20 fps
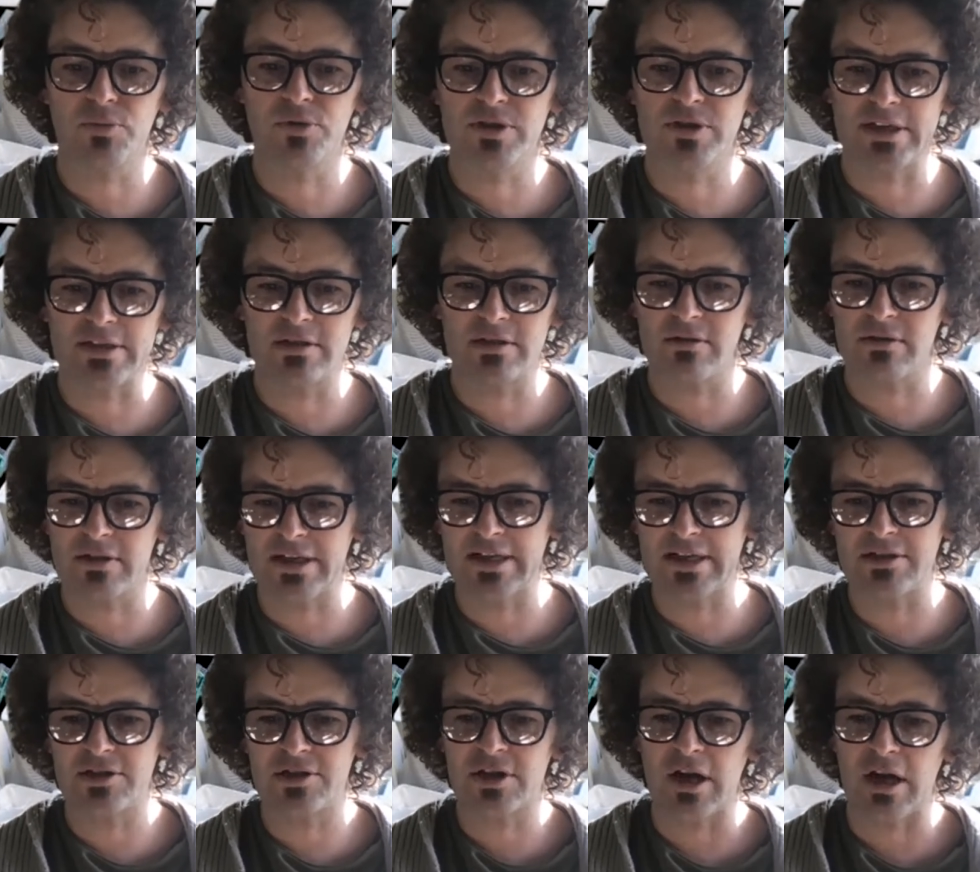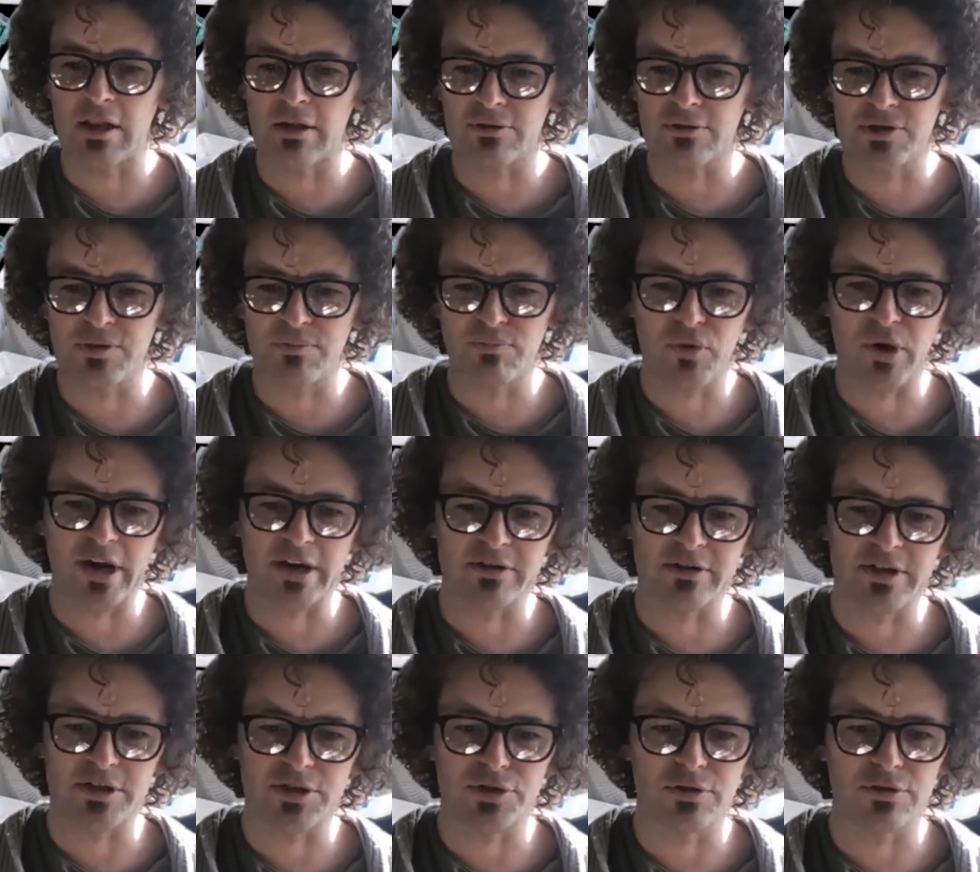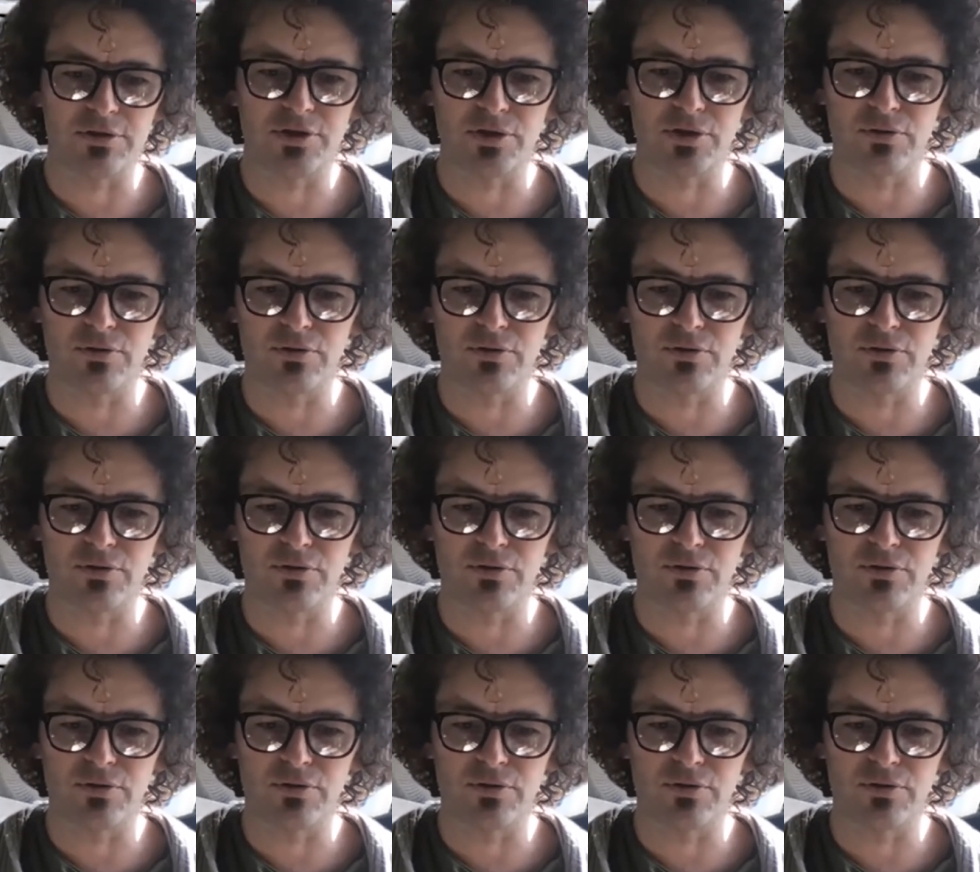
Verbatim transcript: presents leading scholars and practitioners